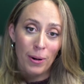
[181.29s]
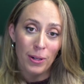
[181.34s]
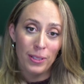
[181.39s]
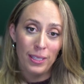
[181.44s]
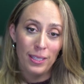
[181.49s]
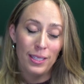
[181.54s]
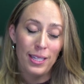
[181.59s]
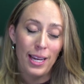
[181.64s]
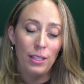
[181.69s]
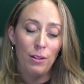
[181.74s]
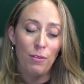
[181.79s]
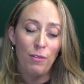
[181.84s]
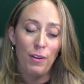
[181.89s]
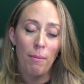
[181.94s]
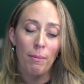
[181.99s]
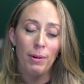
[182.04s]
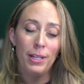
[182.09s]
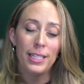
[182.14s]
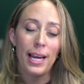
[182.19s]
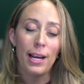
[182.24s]
inside the
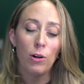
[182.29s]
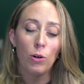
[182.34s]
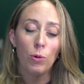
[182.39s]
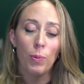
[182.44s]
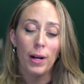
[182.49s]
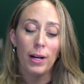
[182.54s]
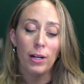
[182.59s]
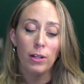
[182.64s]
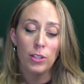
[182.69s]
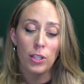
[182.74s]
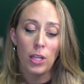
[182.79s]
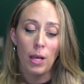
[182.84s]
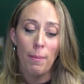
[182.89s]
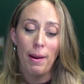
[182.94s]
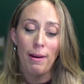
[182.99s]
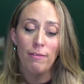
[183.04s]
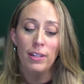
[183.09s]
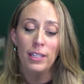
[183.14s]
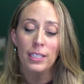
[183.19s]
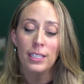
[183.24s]
Family Cycle Breakers Club. I
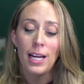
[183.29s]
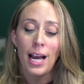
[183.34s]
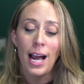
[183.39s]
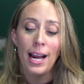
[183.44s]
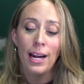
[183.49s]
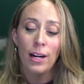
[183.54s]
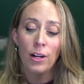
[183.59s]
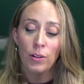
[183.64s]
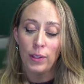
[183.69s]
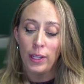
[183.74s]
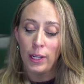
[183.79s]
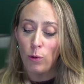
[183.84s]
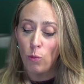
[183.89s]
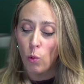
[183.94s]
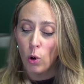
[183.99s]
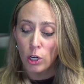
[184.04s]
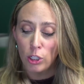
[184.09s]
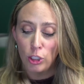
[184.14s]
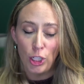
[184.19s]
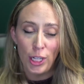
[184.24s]
have an entire like
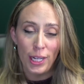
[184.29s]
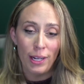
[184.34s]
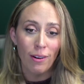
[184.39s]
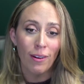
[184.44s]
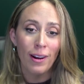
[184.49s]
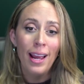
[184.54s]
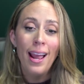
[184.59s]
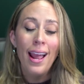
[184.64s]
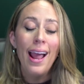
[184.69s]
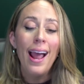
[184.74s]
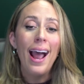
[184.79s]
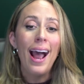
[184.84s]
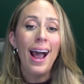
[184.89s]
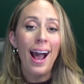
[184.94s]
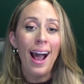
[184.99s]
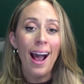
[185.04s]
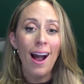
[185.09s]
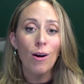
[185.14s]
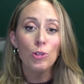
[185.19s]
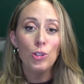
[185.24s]
worksheet on
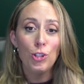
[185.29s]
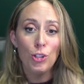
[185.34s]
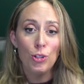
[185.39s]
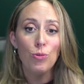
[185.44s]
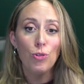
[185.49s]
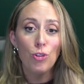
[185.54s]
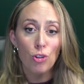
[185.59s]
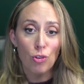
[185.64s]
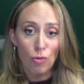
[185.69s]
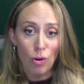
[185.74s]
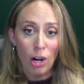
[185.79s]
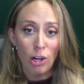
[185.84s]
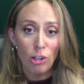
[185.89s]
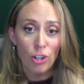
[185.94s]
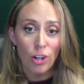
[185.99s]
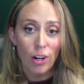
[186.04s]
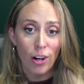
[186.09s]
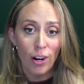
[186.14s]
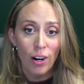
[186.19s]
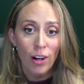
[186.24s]
how to
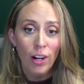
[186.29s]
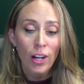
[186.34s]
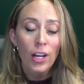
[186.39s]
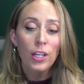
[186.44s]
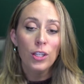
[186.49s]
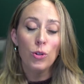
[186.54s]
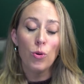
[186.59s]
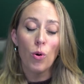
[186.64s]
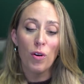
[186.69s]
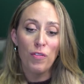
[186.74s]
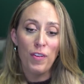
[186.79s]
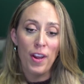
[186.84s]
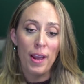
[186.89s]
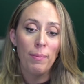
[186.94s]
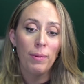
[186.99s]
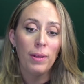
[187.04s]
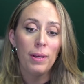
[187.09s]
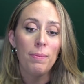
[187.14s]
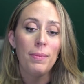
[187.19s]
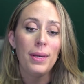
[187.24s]
structure your
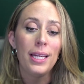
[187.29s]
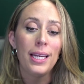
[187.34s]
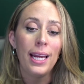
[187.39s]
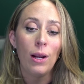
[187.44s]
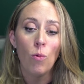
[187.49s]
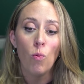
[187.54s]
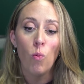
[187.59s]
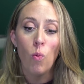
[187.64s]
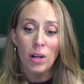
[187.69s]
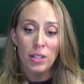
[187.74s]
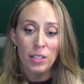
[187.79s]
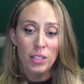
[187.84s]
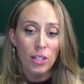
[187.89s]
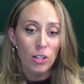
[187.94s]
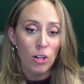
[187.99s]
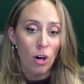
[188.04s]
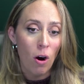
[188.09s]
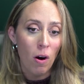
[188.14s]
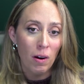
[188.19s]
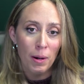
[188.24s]
family meeting, what to
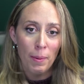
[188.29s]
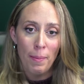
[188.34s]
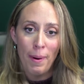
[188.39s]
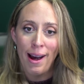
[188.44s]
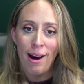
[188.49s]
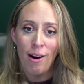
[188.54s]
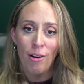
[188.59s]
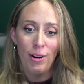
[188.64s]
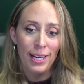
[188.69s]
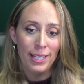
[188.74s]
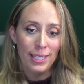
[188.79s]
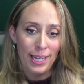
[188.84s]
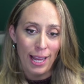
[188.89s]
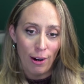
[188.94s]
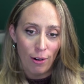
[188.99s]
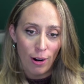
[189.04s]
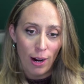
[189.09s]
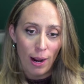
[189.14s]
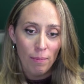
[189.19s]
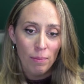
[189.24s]
talk about,
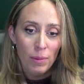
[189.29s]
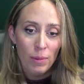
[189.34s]
etc.